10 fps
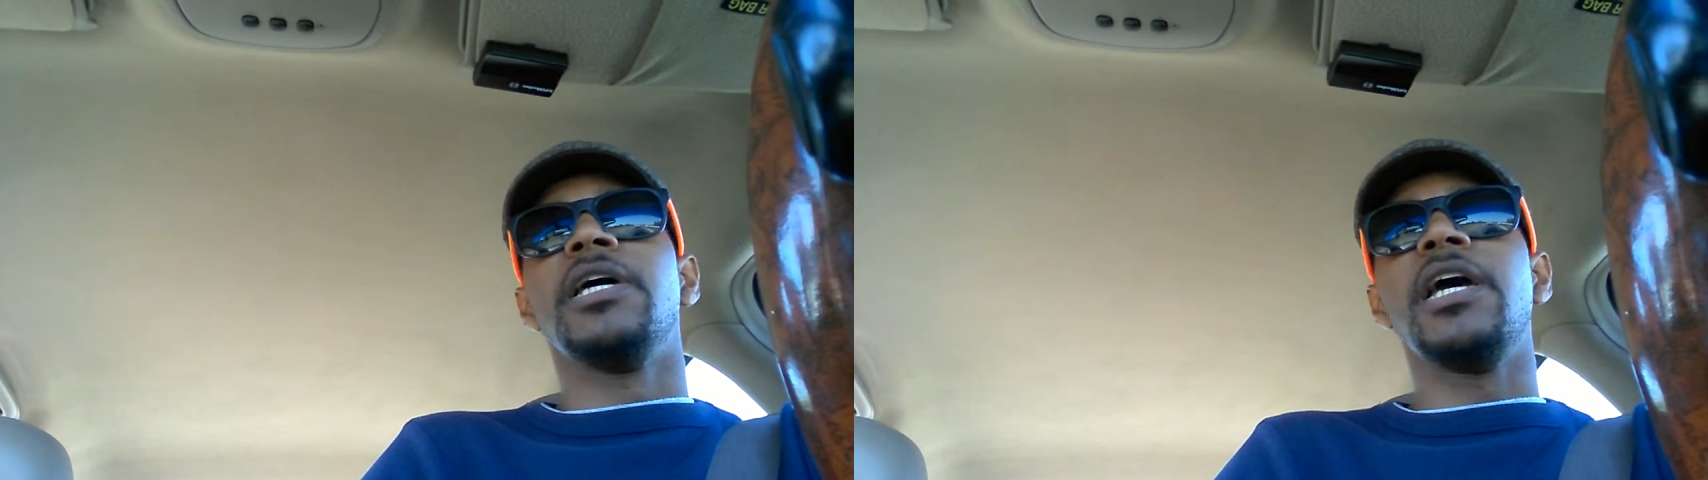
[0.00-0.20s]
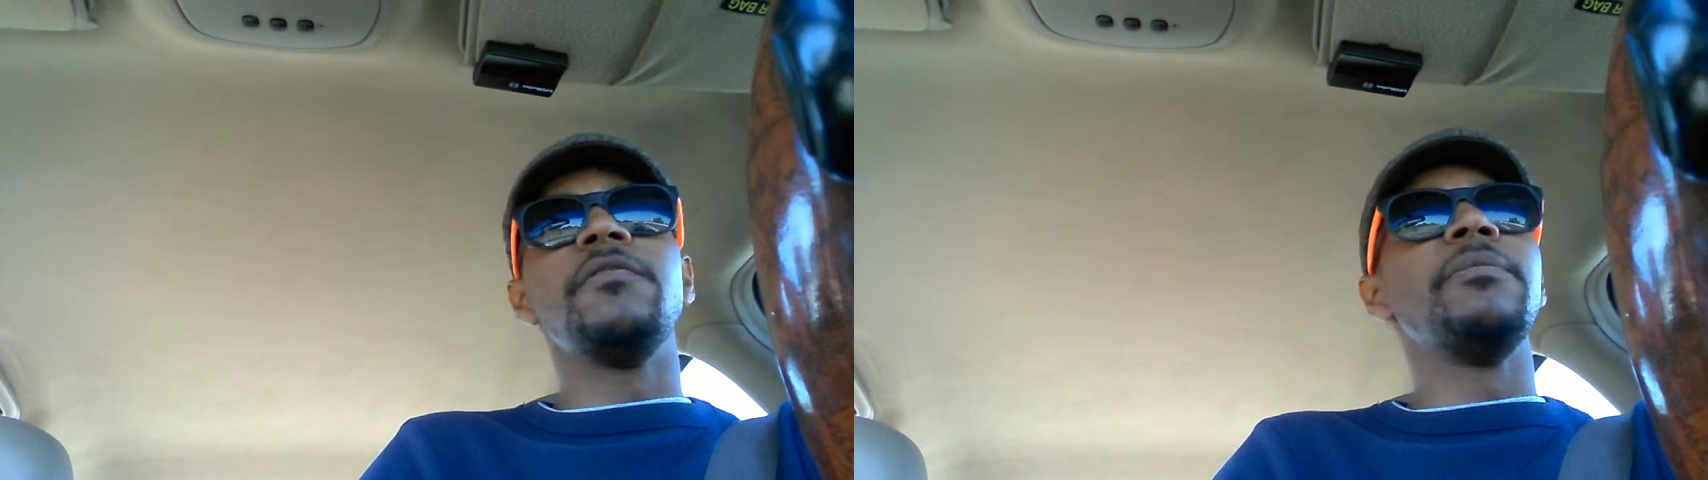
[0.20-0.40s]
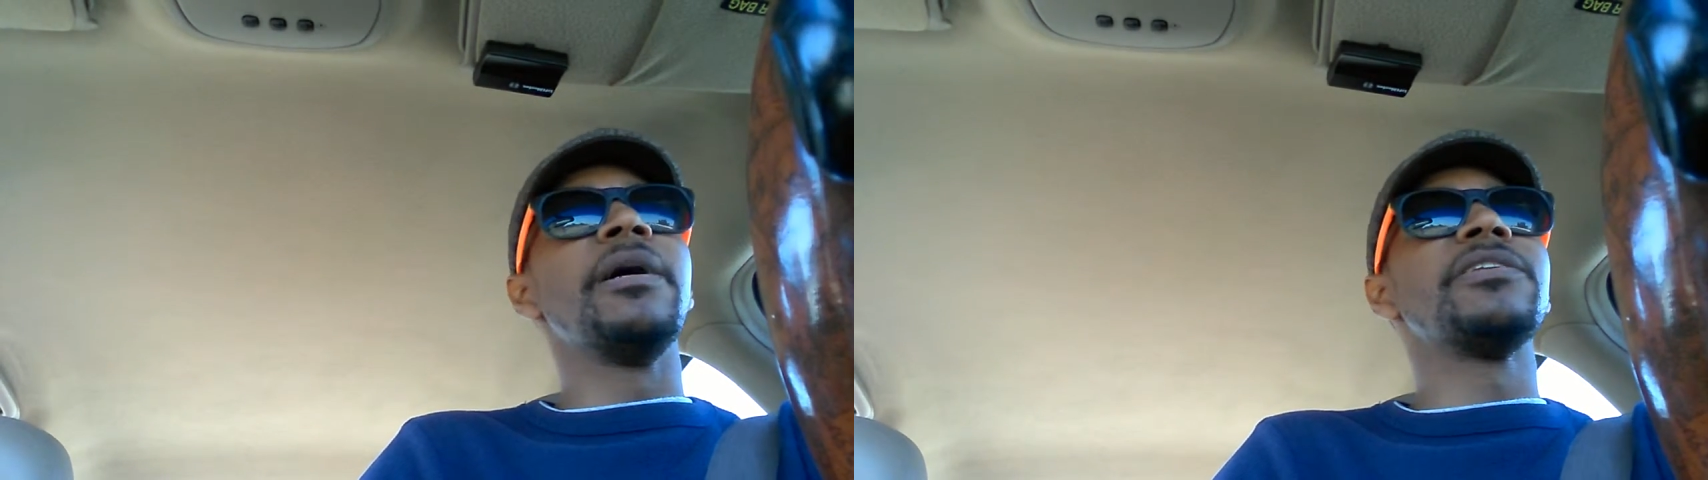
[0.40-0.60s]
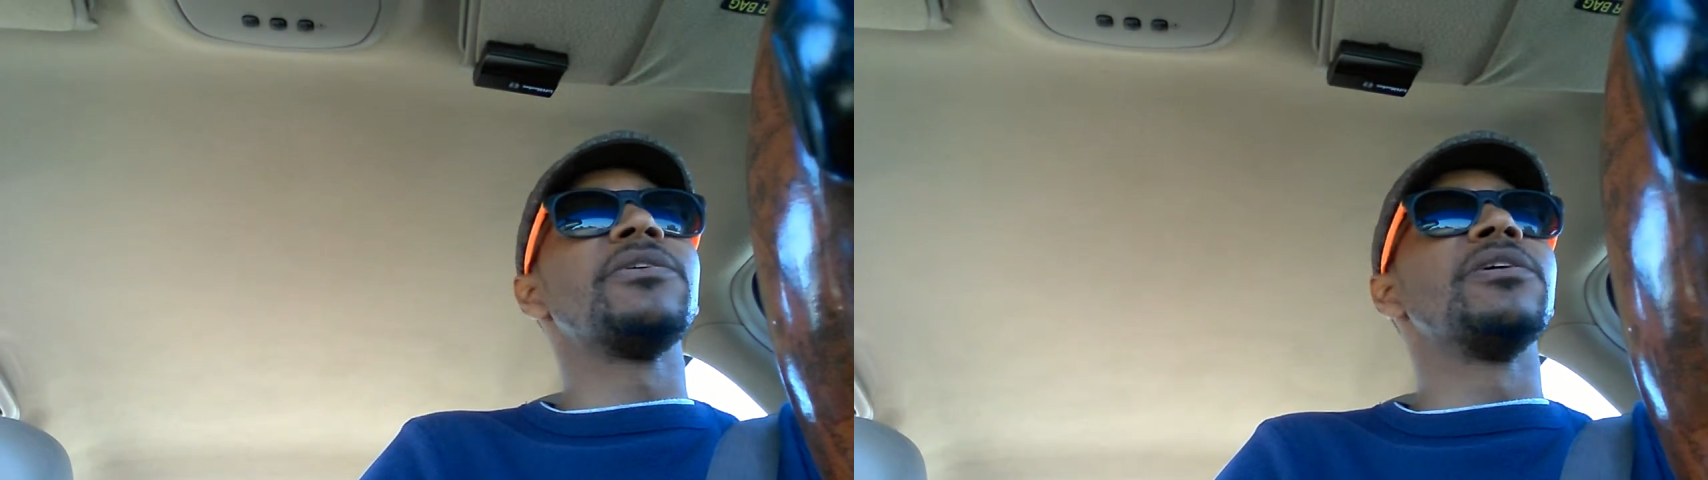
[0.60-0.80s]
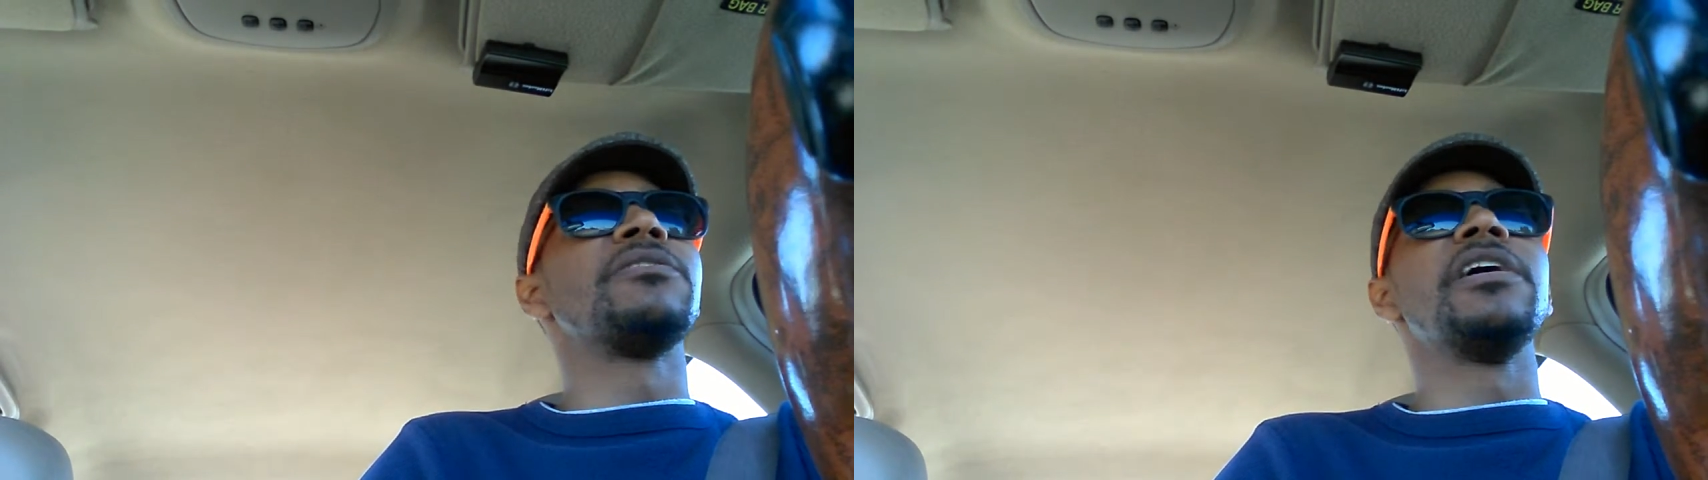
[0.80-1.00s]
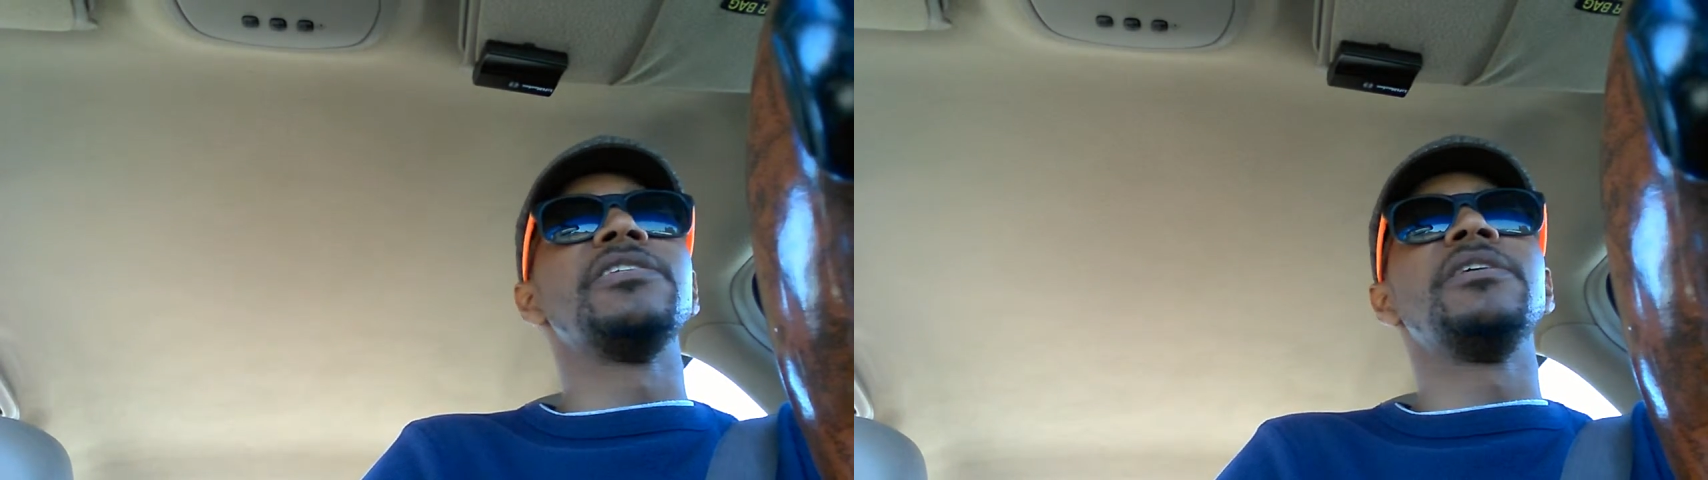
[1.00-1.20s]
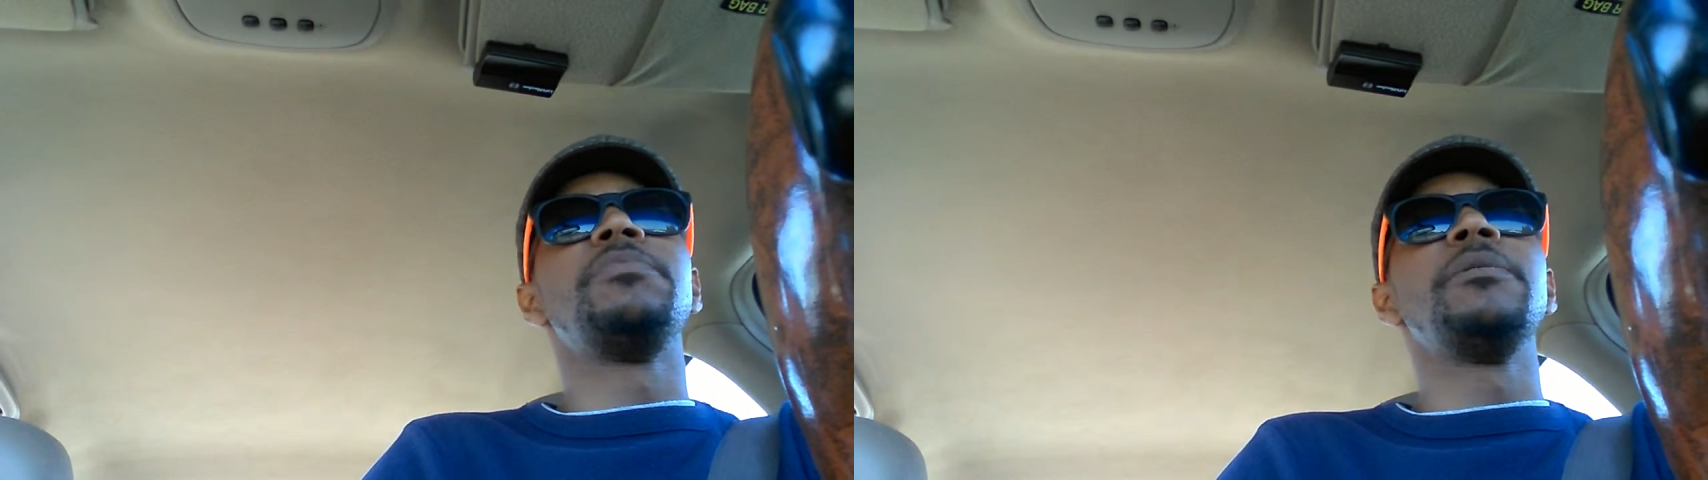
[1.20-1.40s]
Everybody's going crazy.